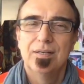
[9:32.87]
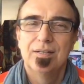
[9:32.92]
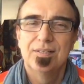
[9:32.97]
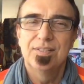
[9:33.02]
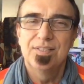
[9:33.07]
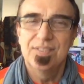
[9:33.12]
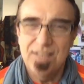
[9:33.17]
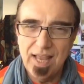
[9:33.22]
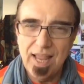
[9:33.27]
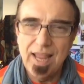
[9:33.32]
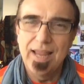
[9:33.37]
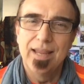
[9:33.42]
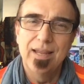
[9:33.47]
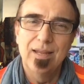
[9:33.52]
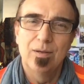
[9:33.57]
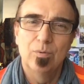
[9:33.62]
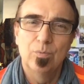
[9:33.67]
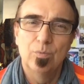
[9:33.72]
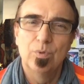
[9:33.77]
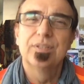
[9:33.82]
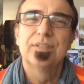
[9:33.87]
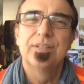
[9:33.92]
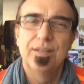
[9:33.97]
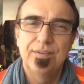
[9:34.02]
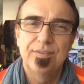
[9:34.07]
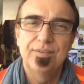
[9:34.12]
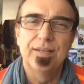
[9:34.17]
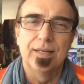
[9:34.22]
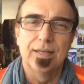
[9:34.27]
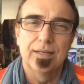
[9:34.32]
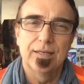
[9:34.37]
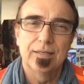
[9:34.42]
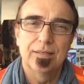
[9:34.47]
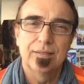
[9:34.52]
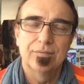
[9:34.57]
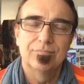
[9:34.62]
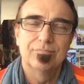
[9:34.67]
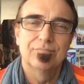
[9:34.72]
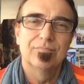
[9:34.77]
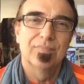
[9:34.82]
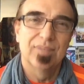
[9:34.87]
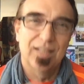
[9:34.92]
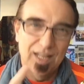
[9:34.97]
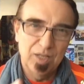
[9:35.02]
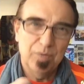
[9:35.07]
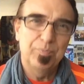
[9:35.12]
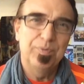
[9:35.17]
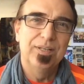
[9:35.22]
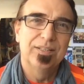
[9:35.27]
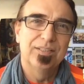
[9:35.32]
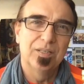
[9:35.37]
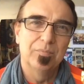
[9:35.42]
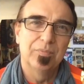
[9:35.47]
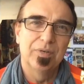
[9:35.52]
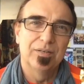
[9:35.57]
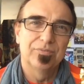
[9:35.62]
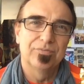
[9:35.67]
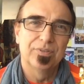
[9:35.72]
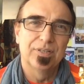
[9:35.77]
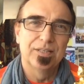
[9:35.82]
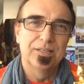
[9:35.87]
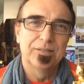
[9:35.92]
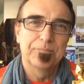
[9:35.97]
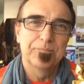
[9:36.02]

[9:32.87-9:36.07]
say what they think, like Peter Maffei.